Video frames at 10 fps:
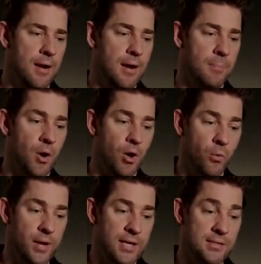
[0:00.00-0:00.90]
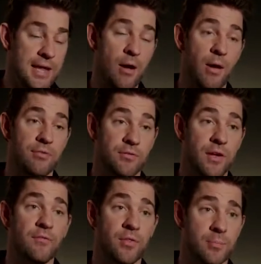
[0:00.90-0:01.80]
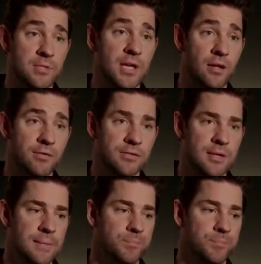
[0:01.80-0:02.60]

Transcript: always now have to fend for themselves.